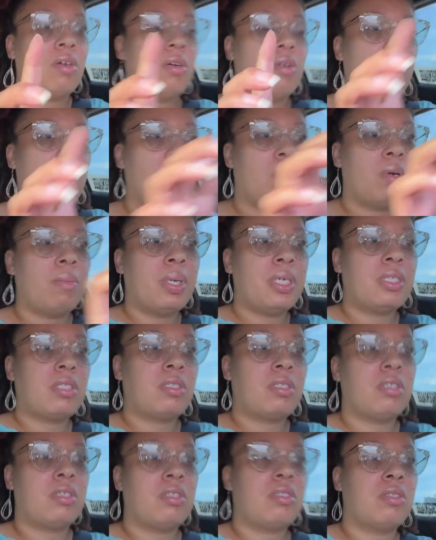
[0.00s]
one of my
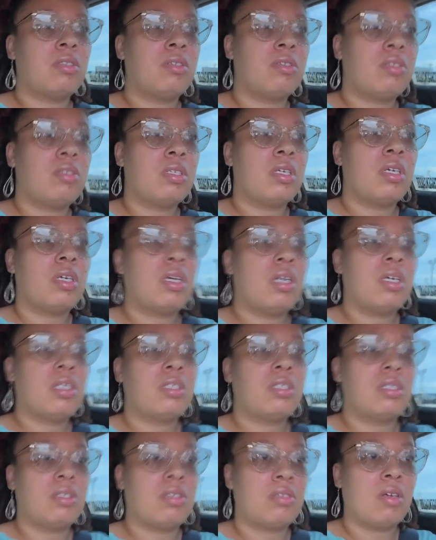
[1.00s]
sisters,
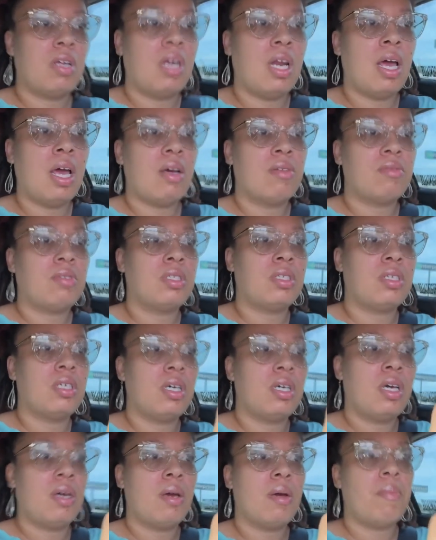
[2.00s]
sister-in-law,
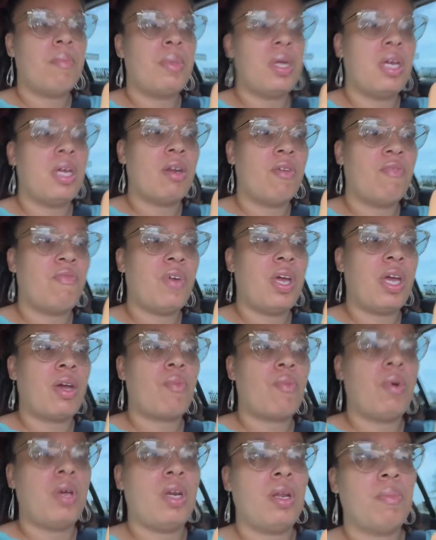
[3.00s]
to be in effect
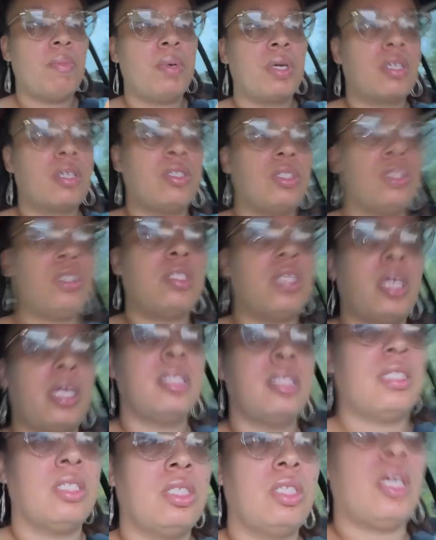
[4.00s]
with it because she stays
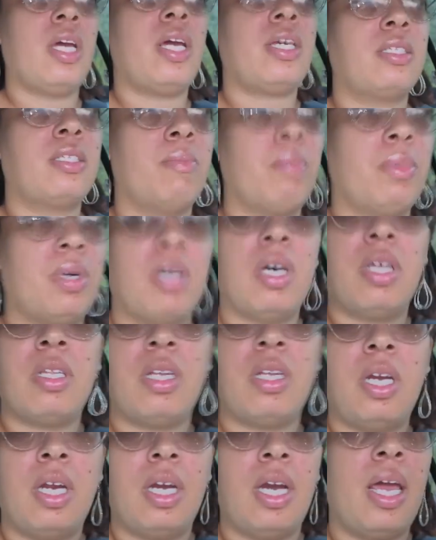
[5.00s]
in Jackson. But
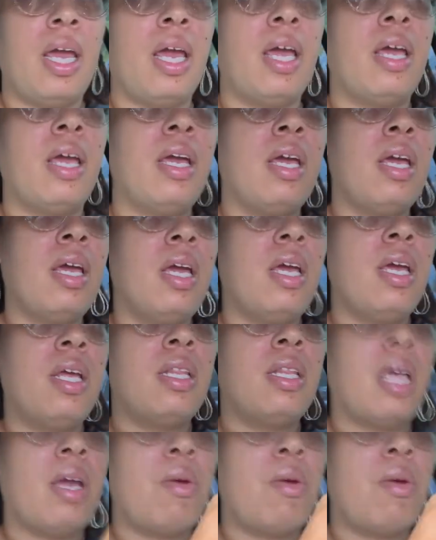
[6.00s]
other than that, they